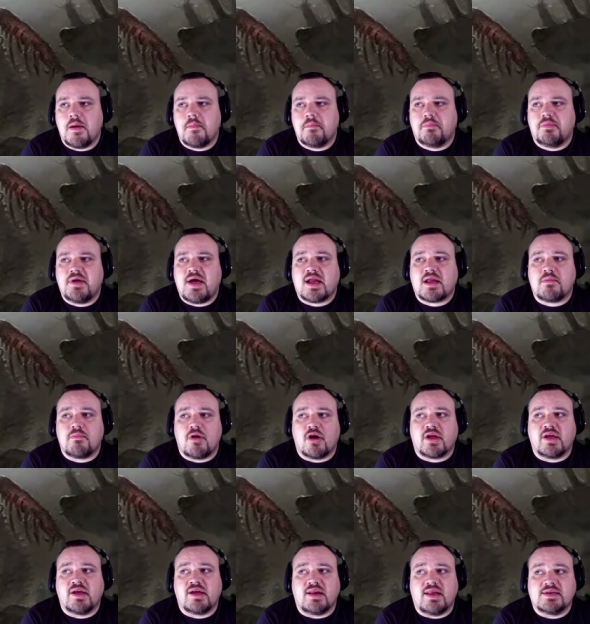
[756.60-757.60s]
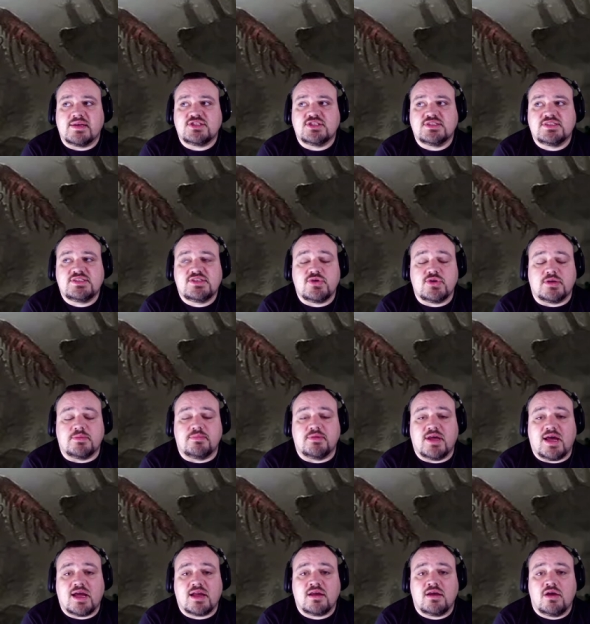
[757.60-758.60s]
Black Market Connections, 2 and a
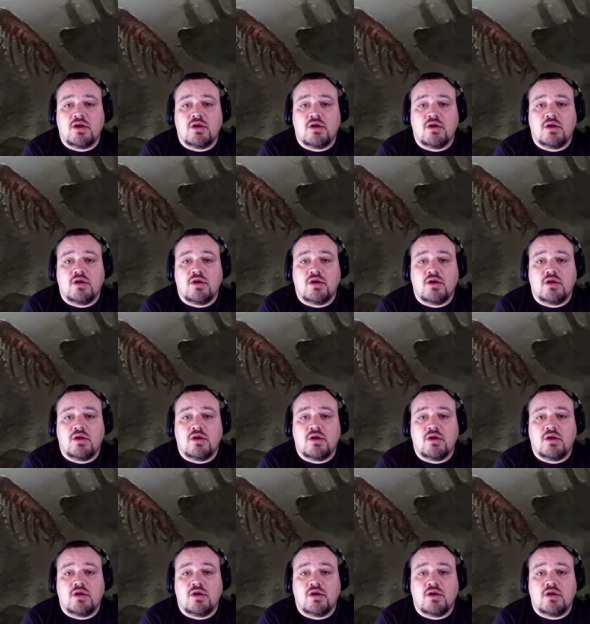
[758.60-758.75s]
black.